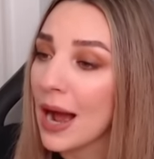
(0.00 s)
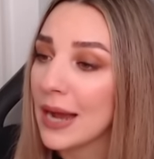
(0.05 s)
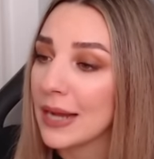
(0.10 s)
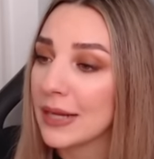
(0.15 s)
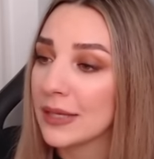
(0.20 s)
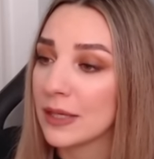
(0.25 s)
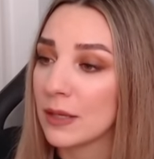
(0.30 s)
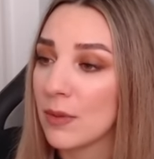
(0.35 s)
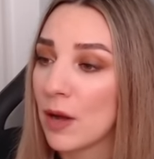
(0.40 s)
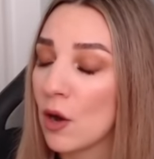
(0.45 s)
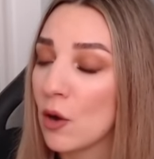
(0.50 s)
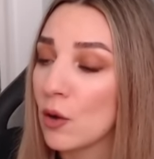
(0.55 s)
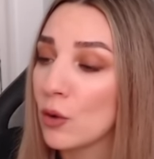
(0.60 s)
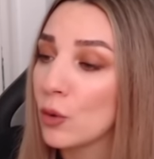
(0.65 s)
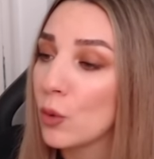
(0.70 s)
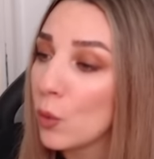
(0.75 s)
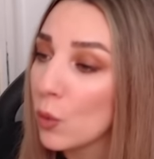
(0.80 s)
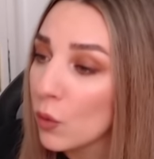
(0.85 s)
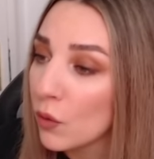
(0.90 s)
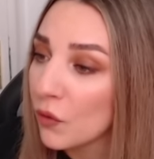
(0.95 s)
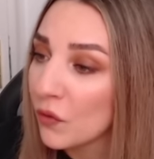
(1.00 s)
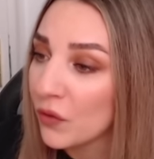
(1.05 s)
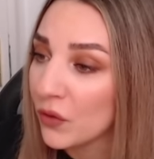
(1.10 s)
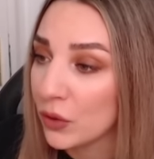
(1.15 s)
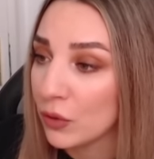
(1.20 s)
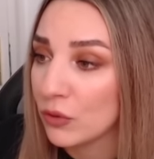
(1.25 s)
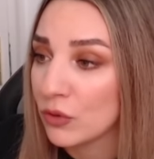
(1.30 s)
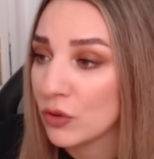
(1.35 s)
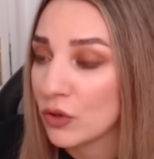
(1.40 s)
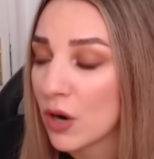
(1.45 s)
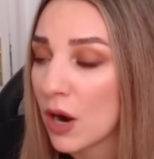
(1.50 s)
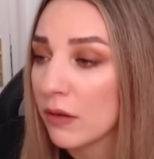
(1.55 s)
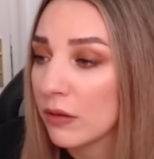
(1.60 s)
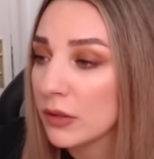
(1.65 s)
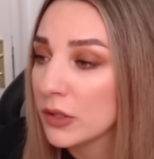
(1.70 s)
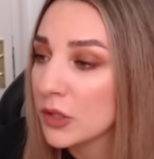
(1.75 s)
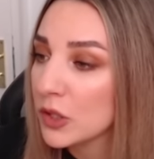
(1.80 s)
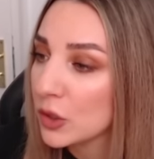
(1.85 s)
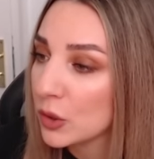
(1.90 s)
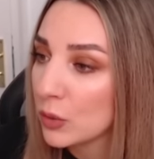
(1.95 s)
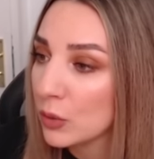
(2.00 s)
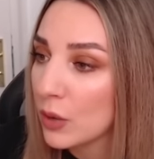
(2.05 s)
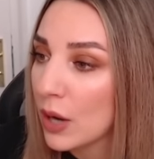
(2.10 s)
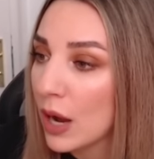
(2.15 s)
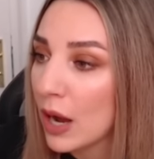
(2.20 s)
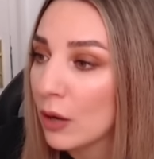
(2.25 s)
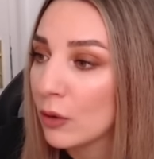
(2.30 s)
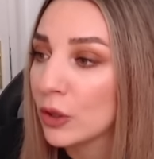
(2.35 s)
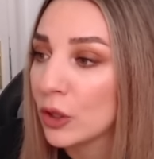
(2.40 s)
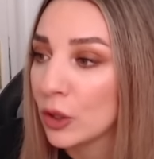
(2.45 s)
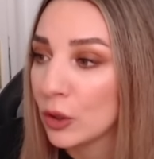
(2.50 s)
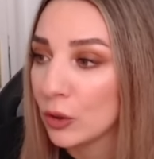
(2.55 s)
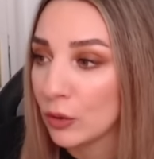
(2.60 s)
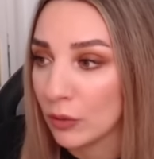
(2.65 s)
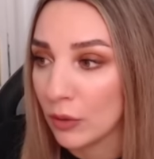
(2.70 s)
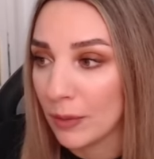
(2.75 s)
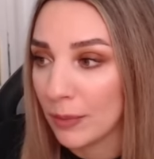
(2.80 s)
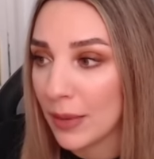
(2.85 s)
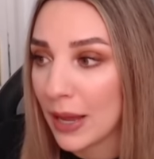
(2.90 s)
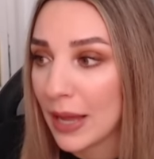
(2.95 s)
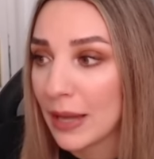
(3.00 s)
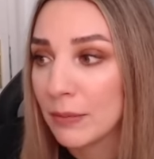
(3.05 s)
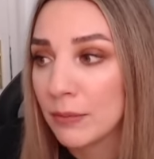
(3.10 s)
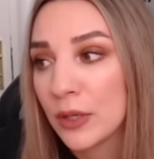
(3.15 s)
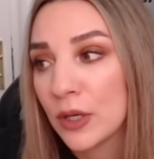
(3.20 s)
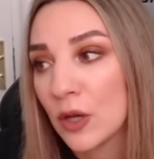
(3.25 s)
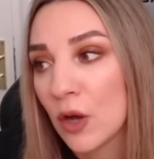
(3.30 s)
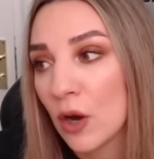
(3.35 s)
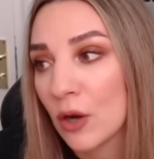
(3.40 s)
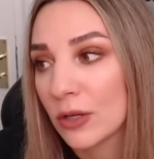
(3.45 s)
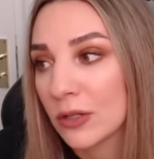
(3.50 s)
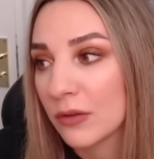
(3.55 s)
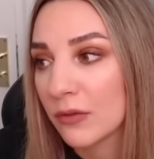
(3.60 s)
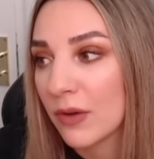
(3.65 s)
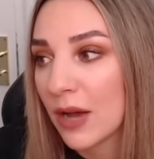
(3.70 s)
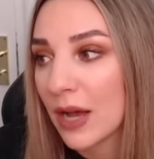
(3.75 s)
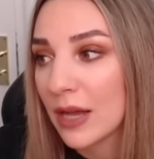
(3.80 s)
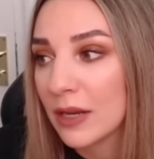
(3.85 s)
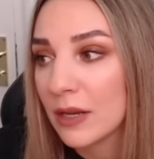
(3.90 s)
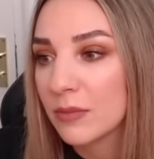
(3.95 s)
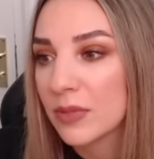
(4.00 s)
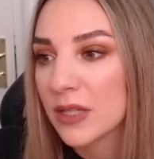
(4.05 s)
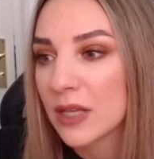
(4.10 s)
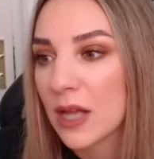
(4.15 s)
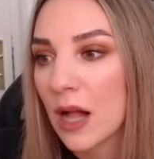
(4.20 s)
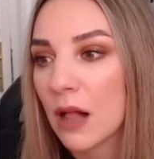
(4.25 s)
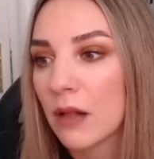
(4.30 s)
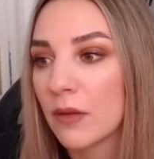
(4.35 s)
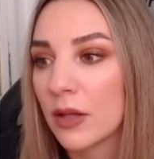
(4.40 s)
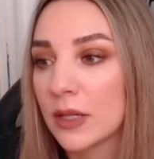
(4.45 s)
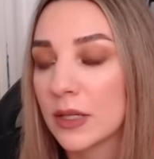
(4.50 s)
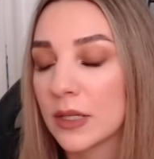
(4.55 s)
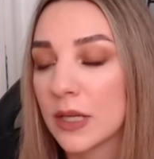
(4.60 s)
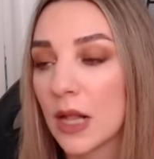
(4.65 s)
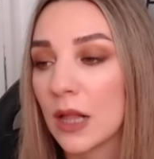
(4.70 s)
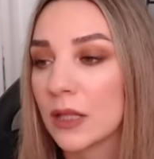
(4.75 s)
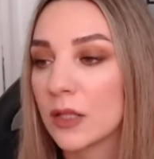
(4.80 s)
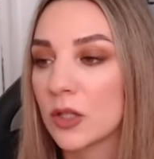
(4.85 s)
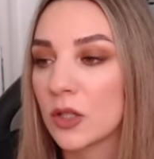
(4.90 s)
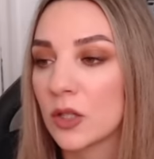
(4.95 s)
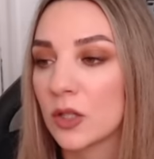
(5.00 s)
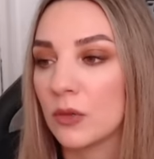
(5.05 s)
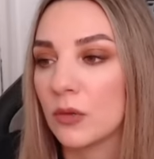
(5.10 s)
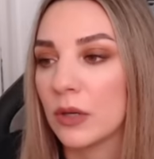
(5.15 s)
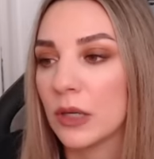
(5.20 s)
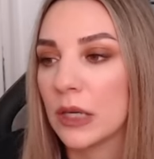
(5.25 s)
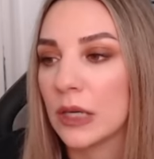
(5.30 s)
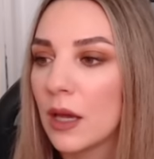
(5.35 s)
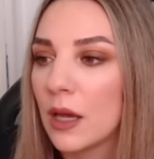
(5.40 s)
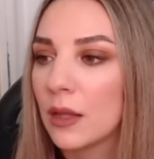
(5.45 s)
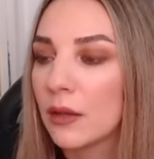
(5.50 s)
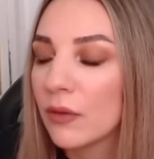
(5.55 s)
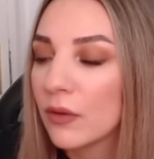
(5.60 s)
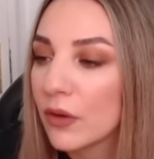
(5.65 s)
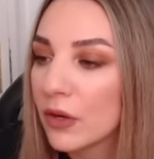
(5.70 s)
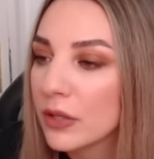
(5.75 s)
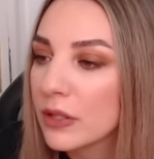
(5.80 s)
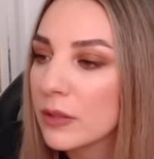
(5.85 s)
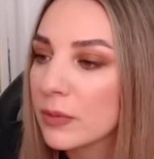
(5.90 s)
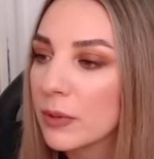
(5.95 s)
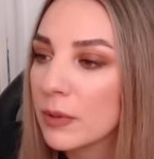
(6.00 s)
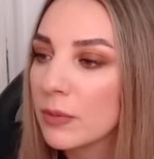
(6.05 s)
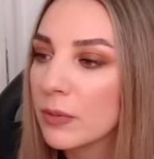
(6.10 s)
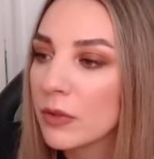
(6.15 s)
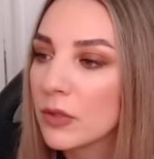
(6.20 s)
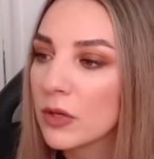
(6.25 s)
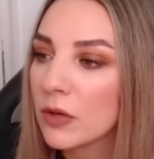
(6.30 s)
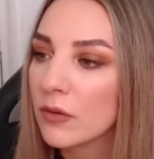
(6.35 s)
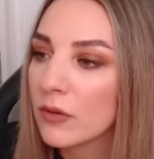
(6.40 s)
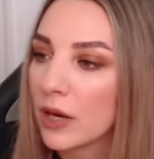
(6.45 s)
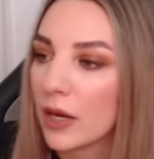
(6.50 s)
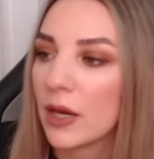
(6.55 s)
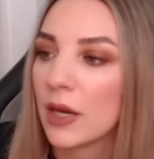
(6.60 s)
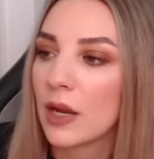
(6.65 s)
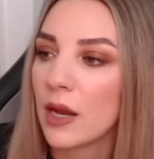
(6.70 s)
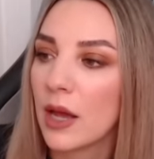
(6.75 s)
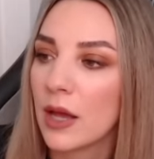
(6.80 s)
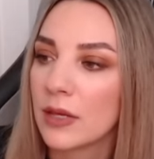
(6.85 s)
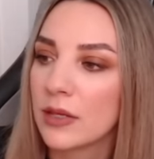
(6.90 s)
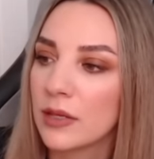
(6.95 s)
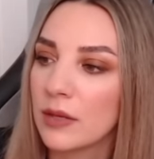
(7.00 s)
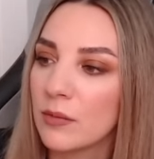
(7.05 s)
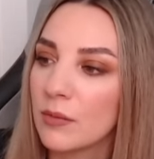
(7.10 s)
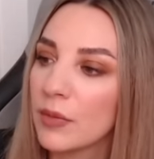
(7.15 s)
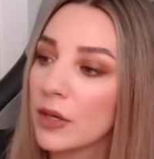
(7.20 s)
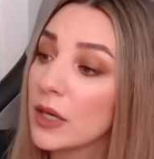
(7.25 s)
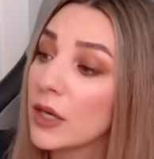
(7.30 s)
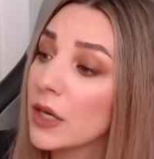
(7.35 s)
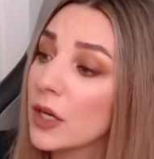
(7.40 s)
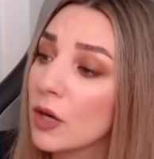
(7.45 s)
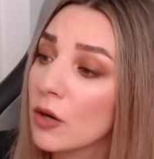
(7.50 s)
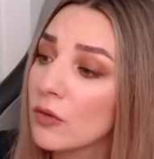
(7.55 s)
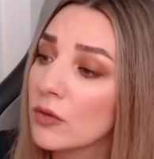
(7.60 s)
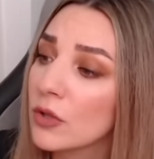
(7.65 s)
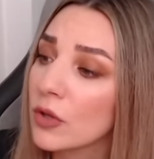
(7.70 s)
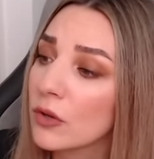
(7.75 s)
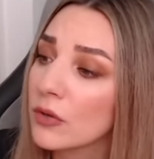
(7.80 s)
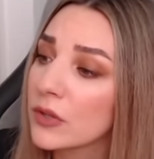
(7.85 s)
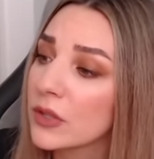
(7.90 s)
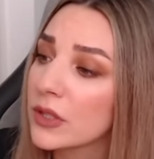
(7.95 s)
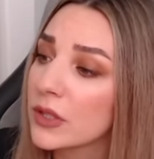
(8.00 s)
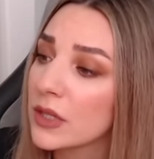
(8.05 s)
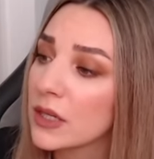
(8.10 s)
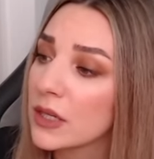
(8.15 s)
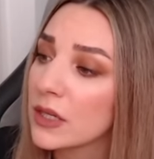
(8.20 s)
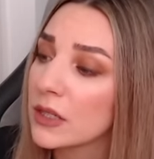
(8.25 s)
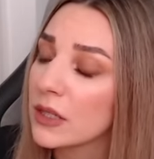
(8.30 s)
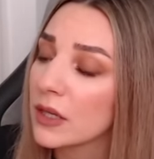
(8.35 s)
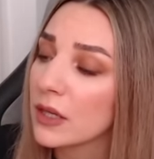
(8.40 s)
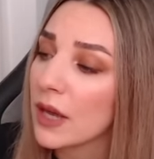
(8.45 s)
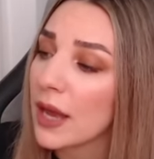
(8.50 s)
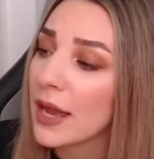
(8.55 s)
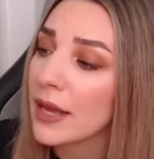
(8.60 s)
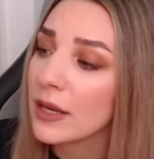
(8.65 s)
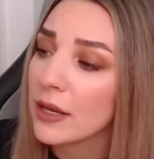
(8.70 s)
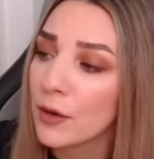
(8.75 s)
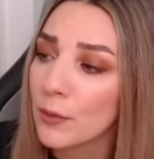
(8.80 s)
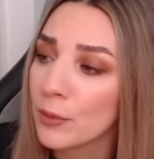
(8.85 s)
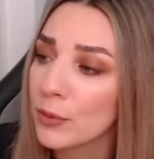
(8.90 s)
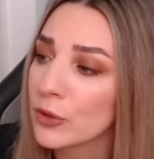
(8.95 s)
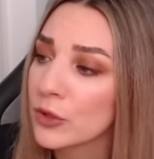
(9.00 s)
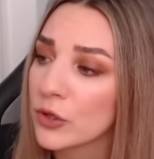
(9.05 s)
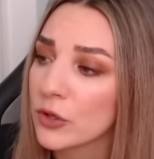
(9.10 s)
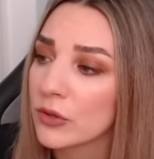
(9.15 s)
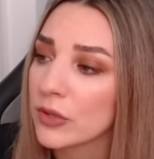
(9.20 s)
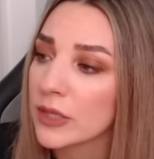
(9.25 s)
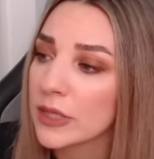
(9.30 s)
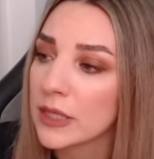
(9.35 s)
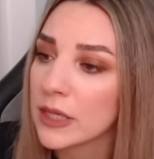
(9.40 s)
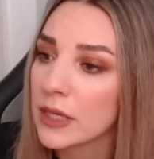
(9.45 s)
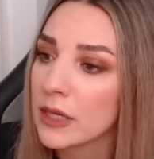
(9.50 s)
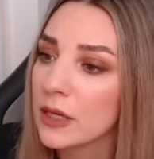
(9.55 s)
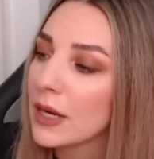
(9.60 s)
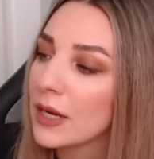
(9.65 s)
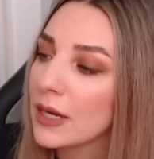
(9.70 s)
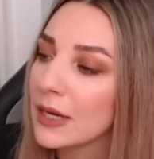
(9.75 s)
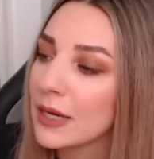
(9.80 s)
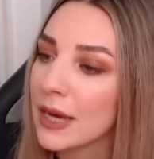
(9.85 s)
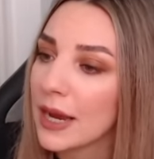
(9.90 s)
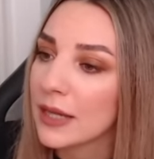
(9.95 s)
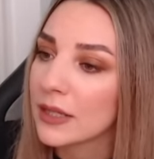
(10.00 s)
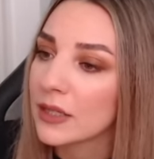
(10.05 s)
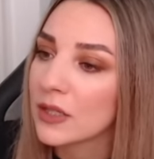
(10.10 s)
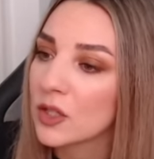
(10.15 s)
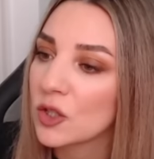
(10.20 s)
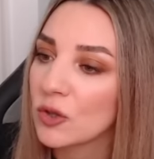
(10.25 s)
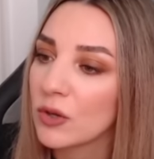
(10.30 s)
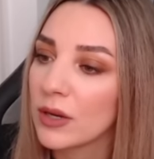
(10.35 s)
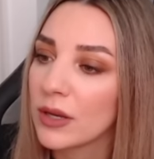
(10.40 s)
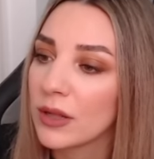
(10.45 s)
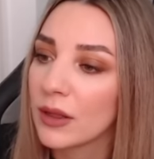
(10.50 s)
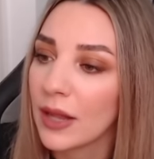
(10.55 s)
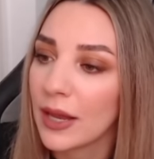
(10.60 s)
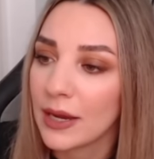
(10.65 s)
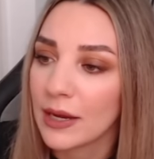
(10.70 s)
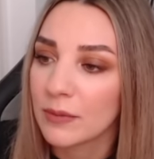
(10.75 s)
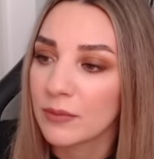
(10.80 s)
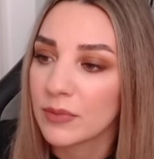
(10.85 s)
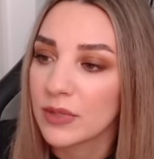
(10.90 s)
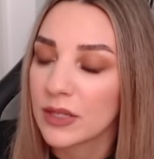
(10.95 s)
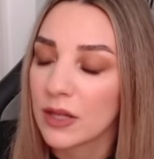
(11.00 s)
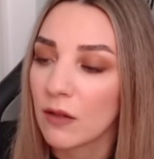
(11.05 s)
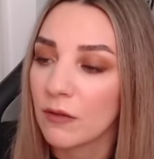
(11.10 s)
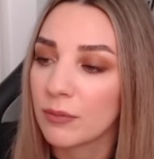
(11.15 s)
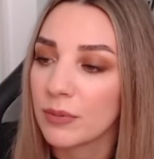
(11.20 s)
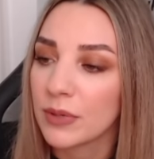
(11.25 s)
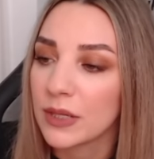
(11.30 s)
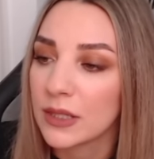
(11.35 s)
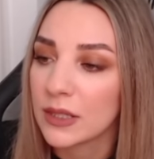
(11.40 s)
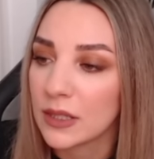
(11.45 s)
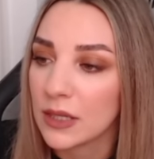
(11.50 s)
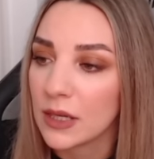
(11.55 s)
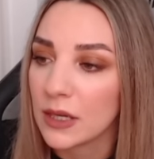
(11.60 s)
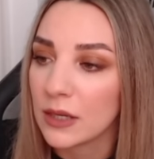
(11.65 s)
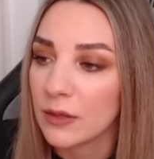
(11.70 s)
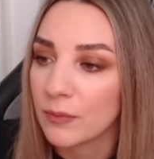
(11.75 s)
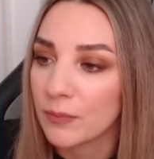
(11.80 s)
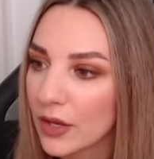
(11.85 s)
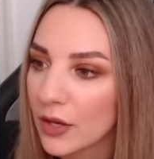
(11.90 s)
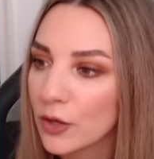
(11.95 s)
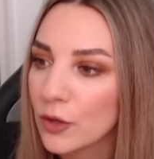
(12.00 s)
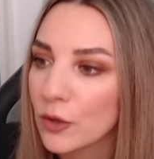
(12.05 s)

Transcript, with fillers: is about an orphan who travels throughout Europe and beyond to find himself and tell his story. At first, people don't recognize him, but he goes on seizing any opportunity he gets to let himself be seen.